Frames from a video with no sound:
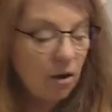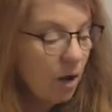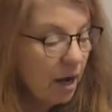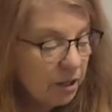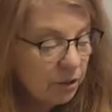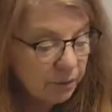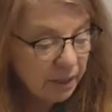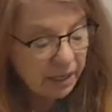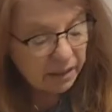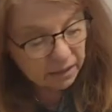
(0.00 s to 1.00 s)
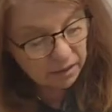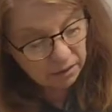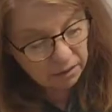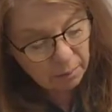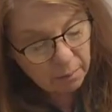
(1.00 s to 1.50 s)
I created
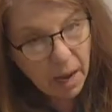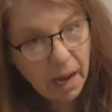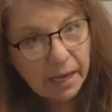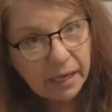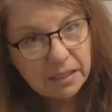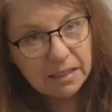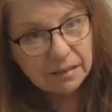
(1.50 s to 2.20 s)
my